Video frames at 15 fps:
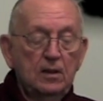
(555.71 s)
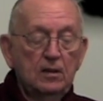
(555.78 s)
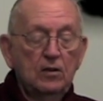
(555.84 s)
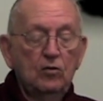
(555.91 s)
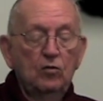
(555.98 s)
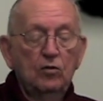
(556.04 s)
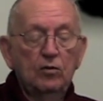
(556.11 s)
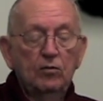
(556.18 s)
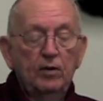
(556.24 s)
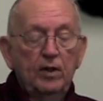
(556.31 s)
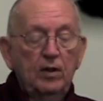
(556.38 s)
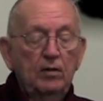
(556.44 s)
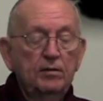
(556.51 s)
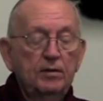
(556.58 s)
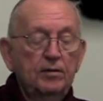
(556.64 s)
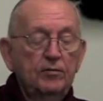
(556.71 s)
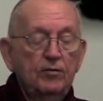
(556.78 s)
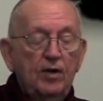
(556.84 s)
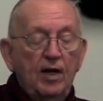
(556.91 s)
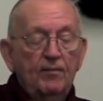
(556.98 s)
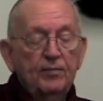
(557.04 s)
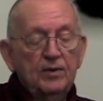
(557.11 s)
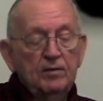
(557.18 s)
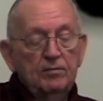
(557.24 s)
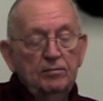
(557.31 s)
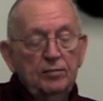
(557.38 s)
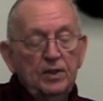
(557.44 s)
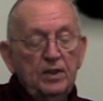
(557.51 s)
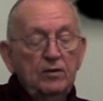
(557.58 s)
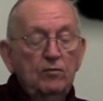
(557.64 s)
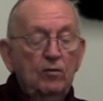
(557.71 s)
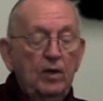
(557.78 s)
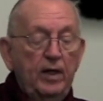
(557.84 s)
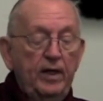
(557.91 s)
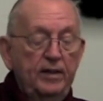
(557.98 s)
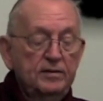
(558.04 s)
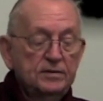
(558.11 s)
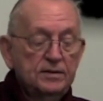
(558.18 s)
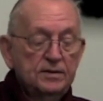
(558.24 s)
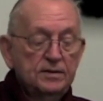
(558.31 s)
going around and dropping Bud Rice